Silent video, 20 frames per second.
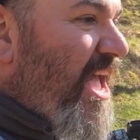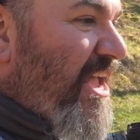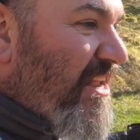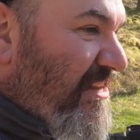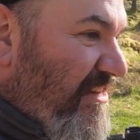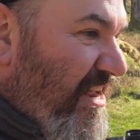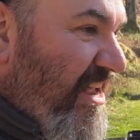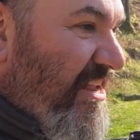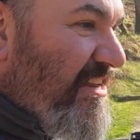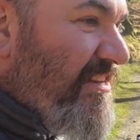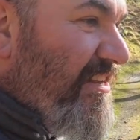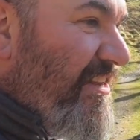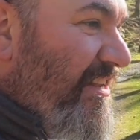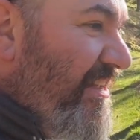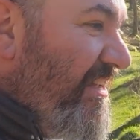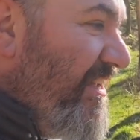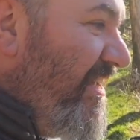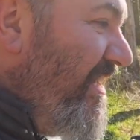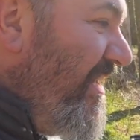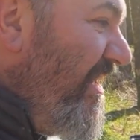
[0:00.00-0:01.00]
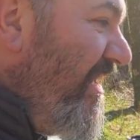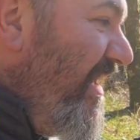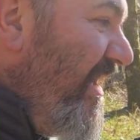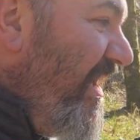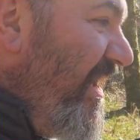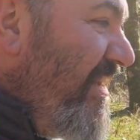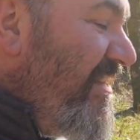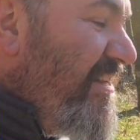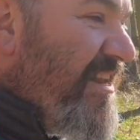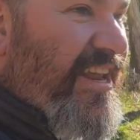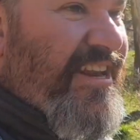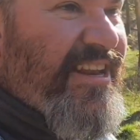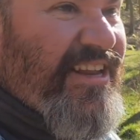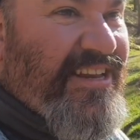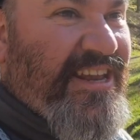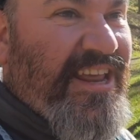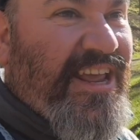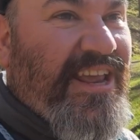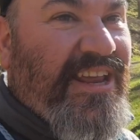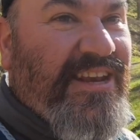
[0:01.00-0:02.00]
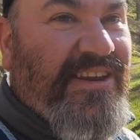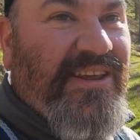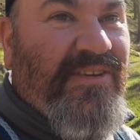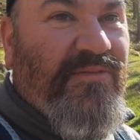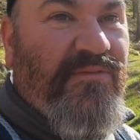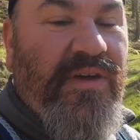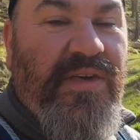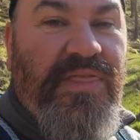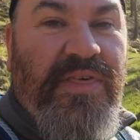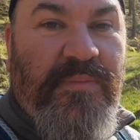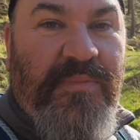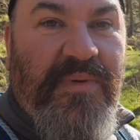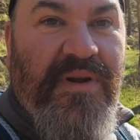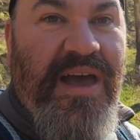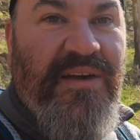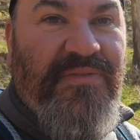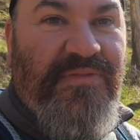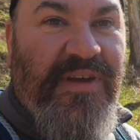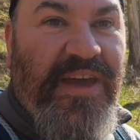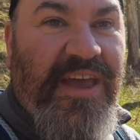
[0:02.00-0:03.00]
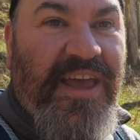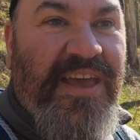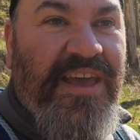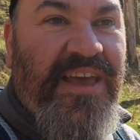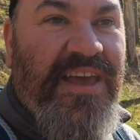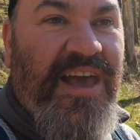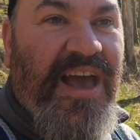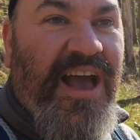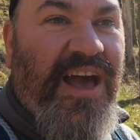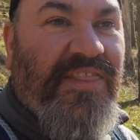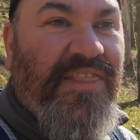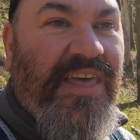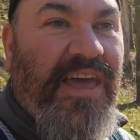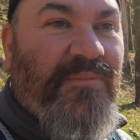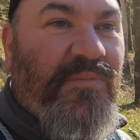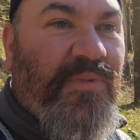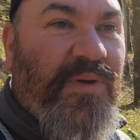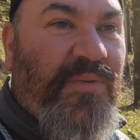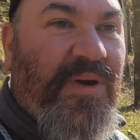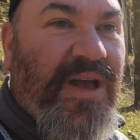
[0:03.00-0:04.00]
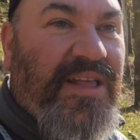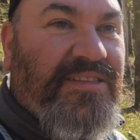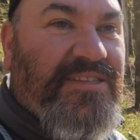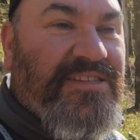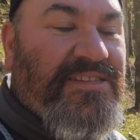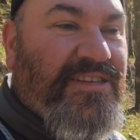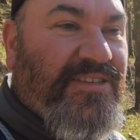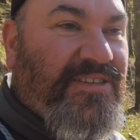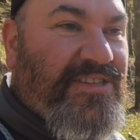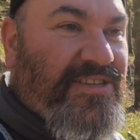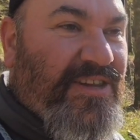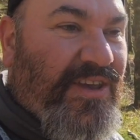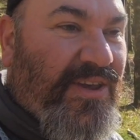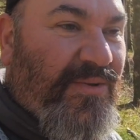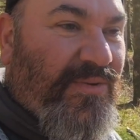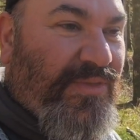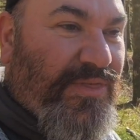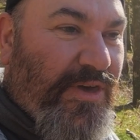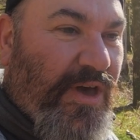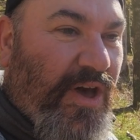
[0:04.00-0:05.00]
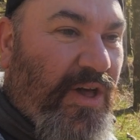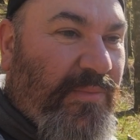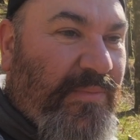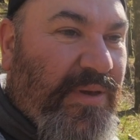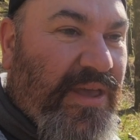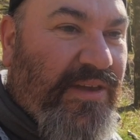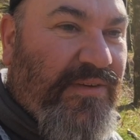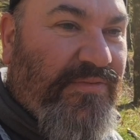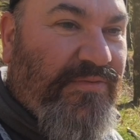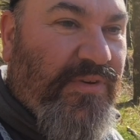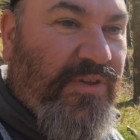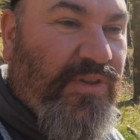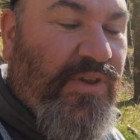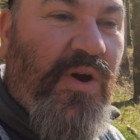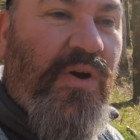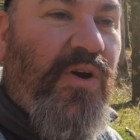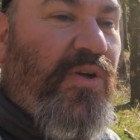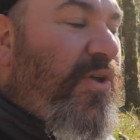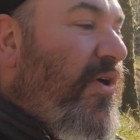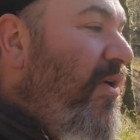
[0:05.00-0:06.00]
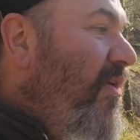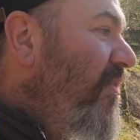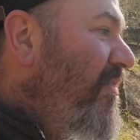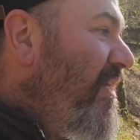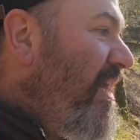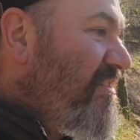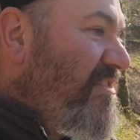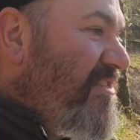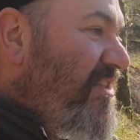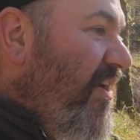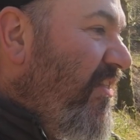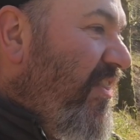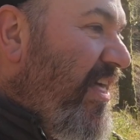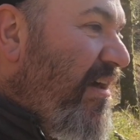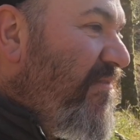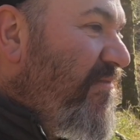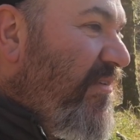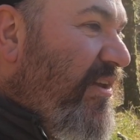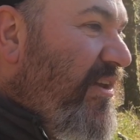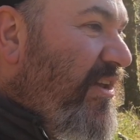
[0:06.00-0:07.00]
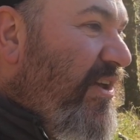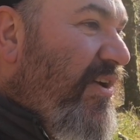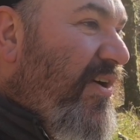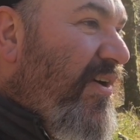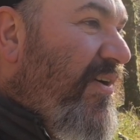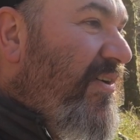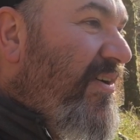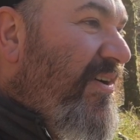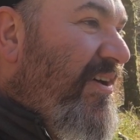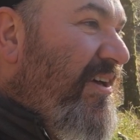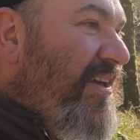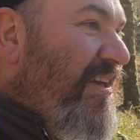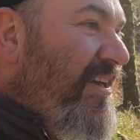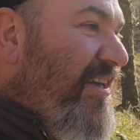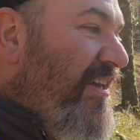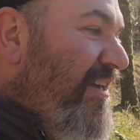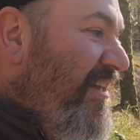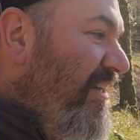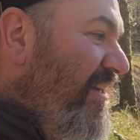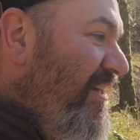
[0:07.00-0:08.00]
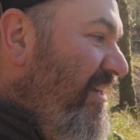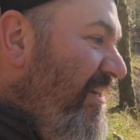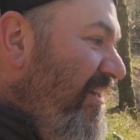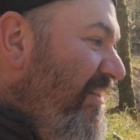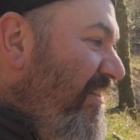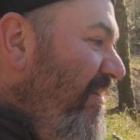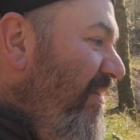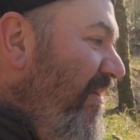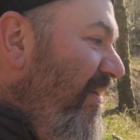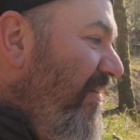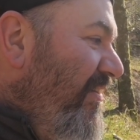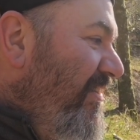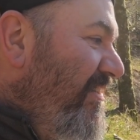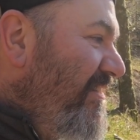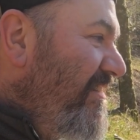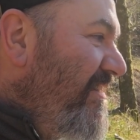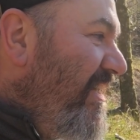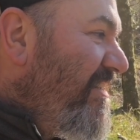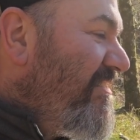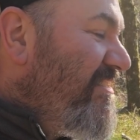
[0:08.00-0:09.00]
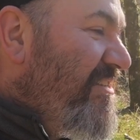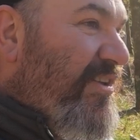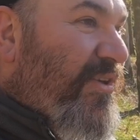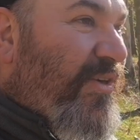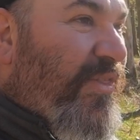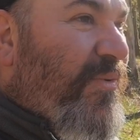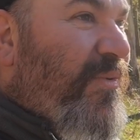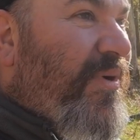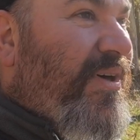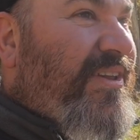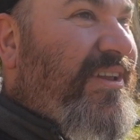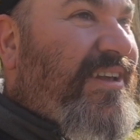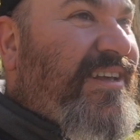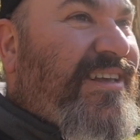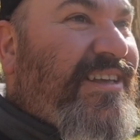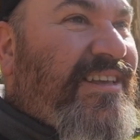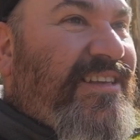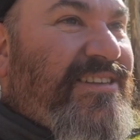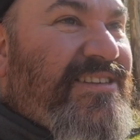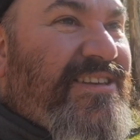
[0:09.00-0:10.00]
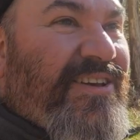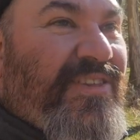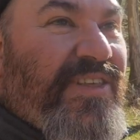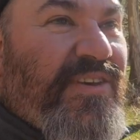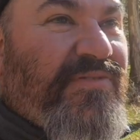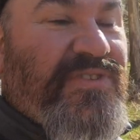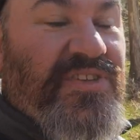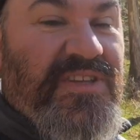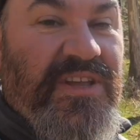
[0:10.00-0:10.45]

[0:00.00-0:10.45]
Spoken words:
It did. It did indeed. Rither Braffy, and then we went to Thirlmere. No, that's not that video. No, that's another one. So